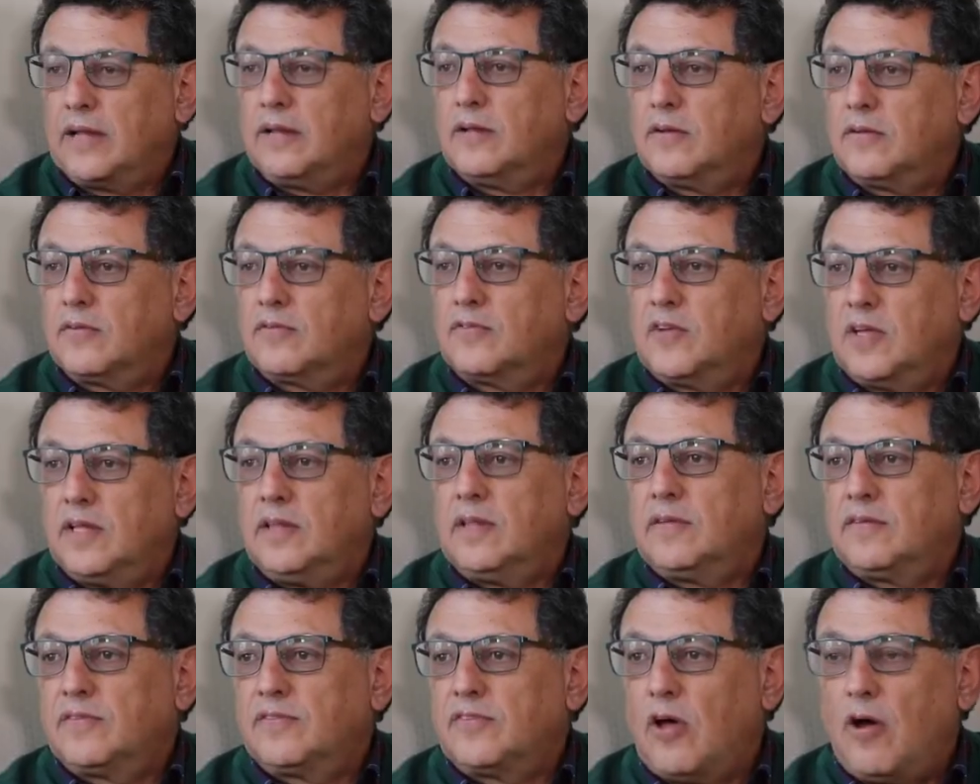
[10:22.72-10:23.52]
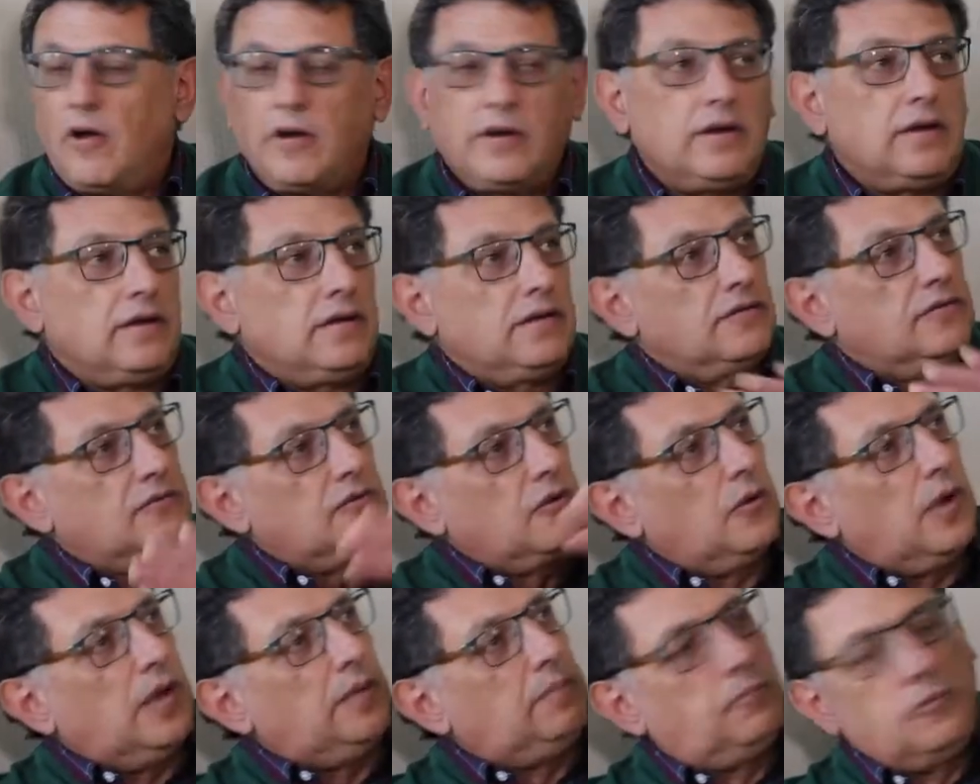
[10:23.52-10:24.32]
I don't see the sun,
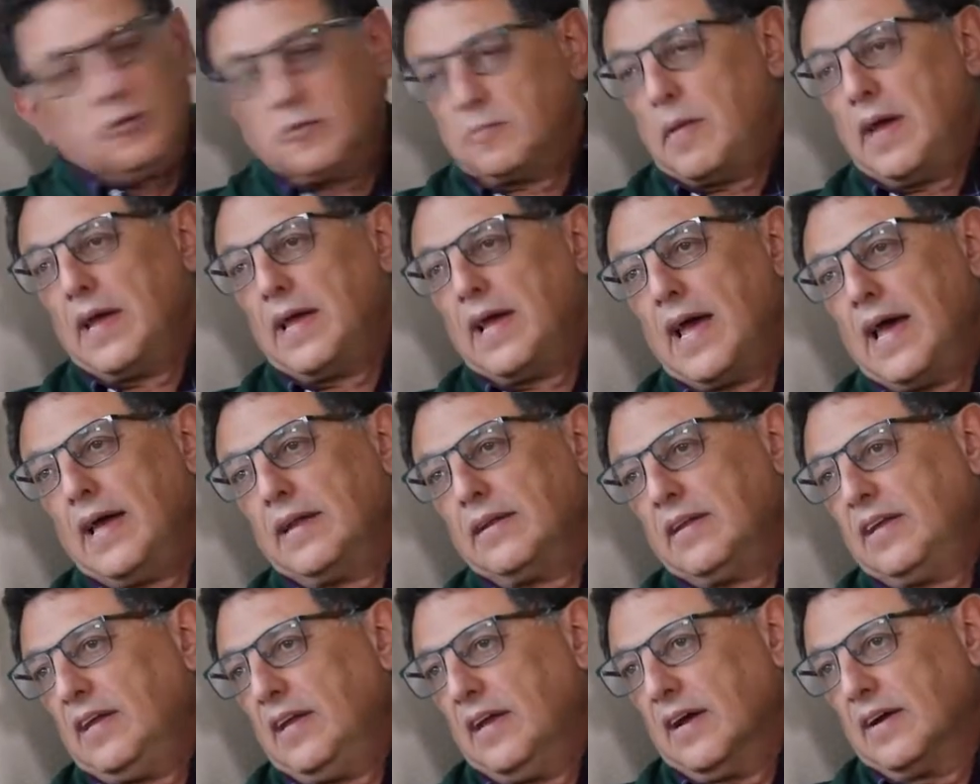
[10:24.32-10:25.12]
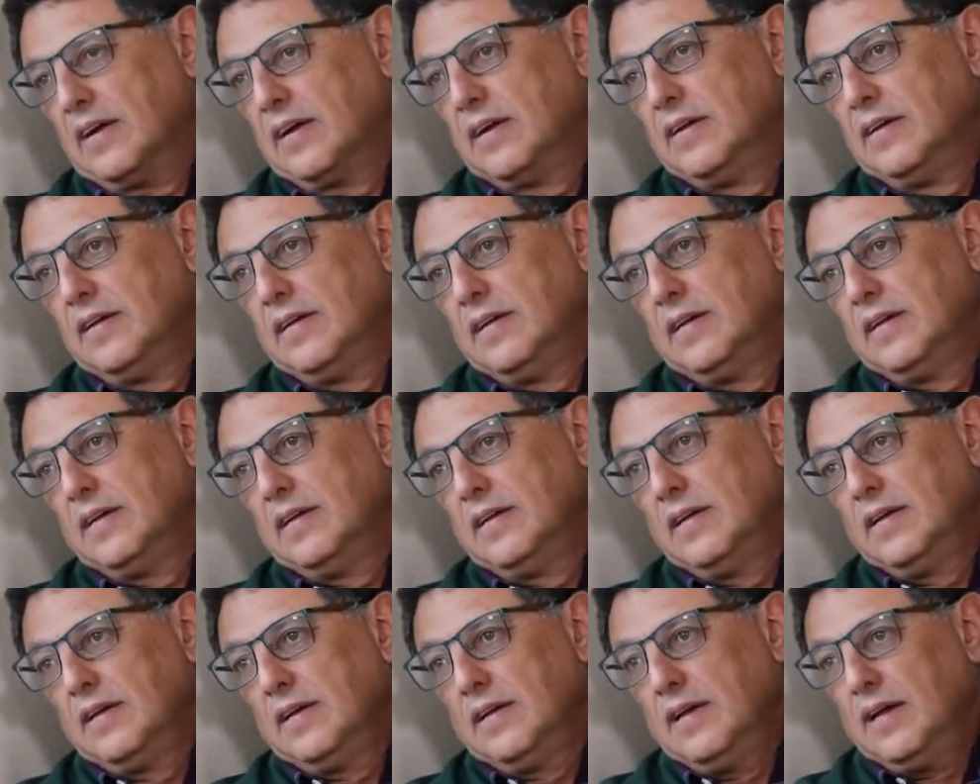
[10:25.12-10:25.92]
so I put my hand here.
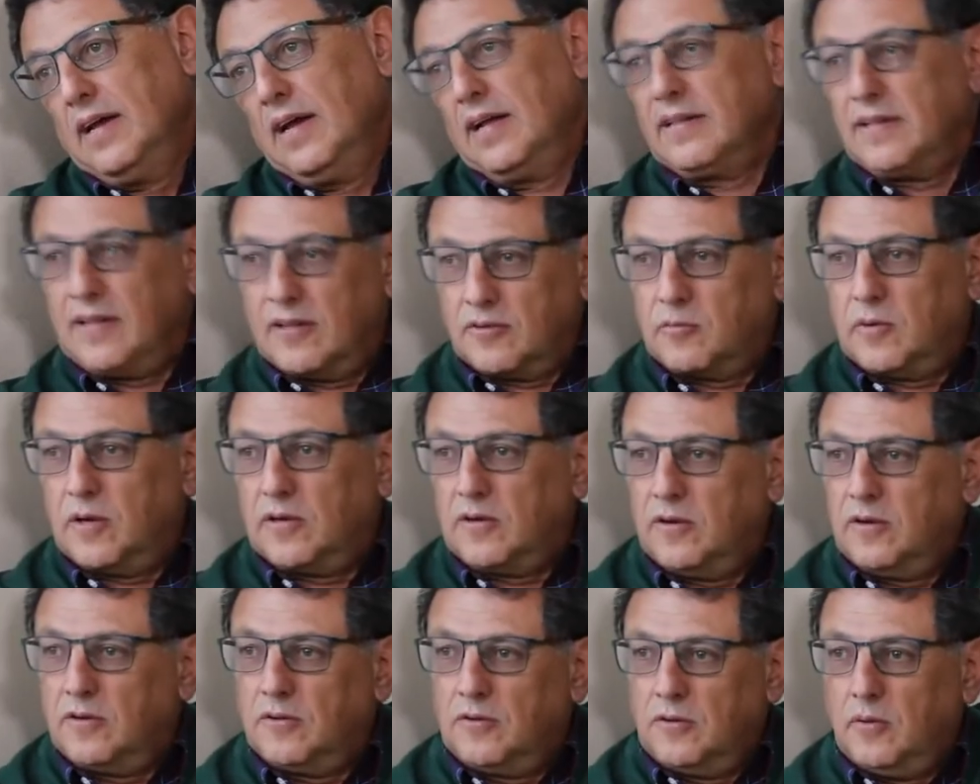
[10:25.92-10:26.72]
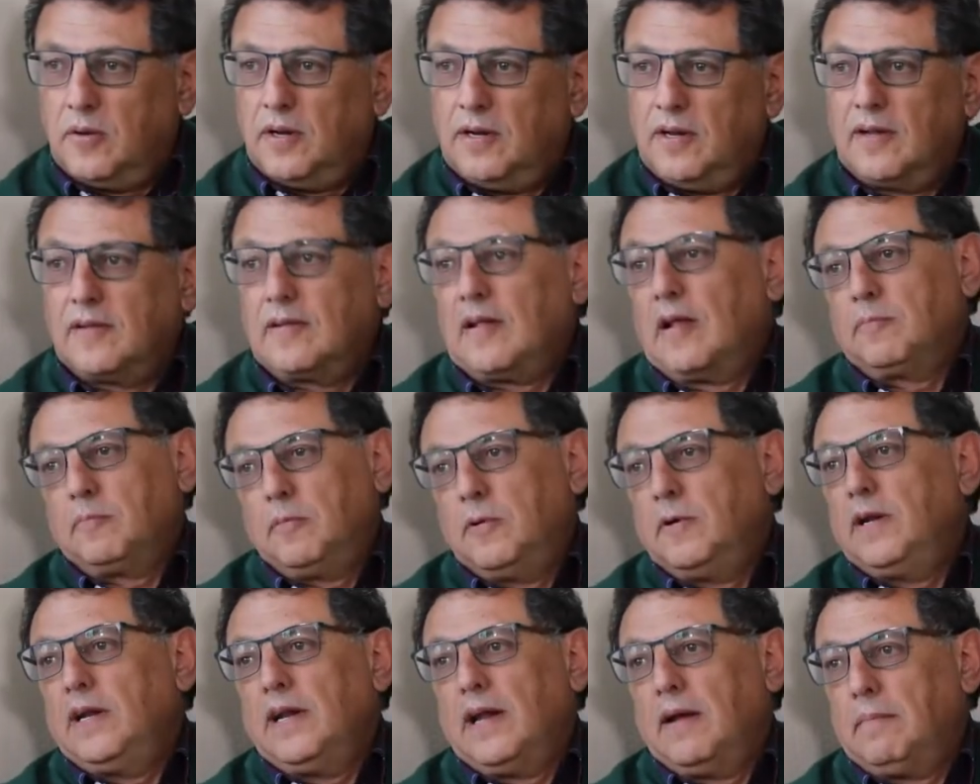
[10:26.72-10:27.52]
And that's what you're doing. It's
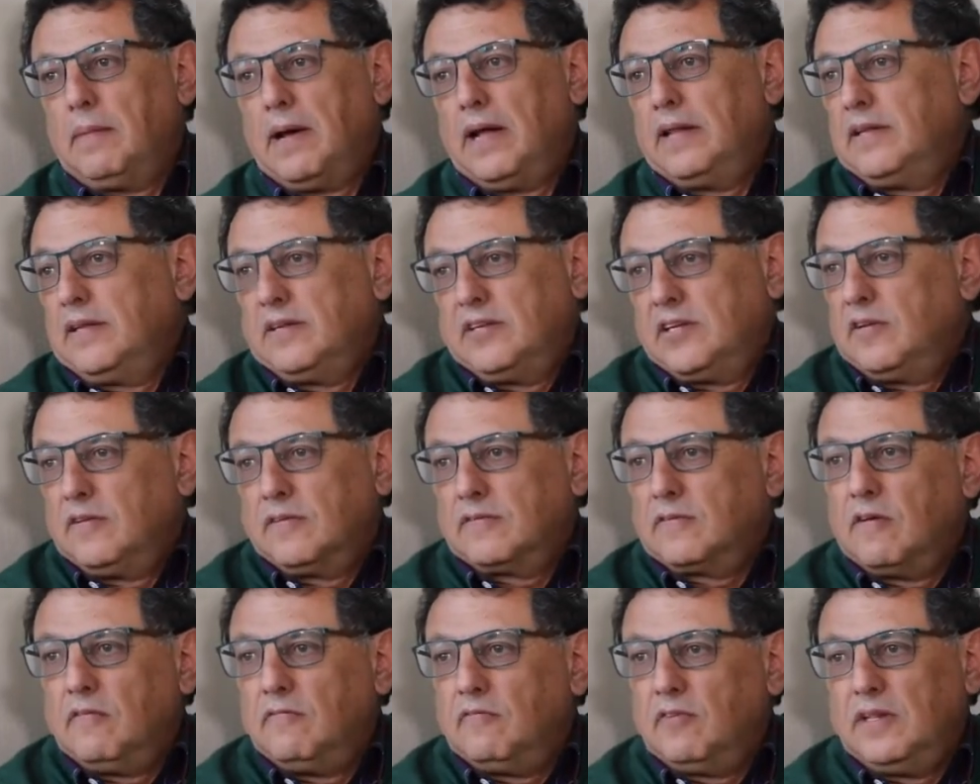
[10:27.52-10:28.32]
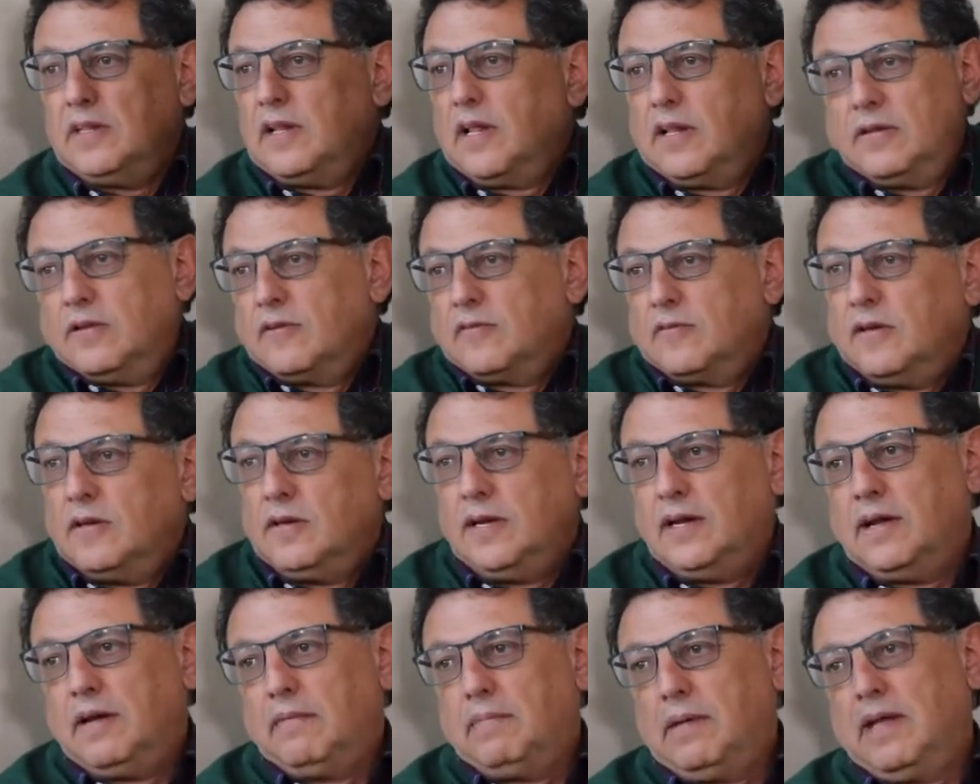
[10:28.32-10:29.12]
like putting a bandage in something that
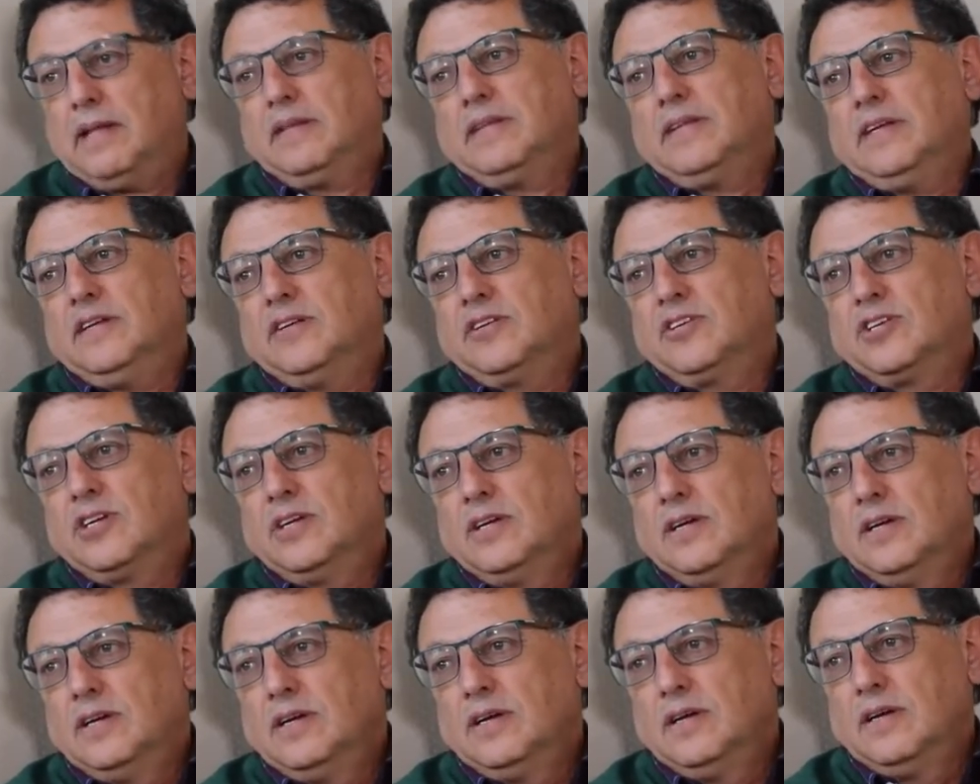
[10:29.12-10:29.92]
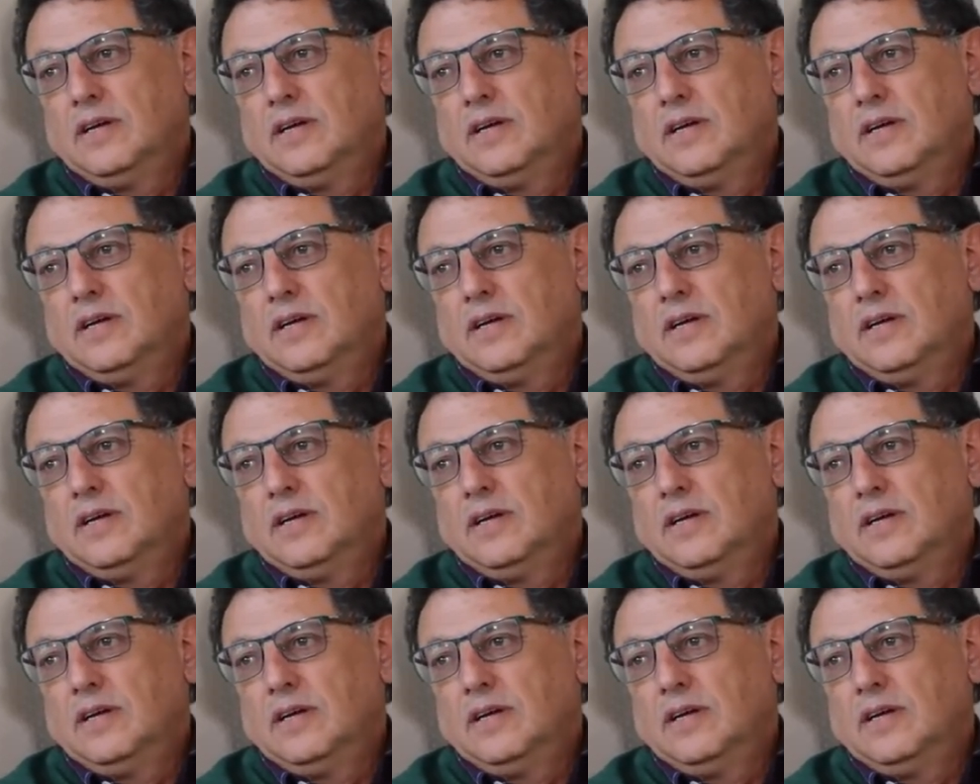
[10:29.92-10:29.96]
doesn't need a bandage.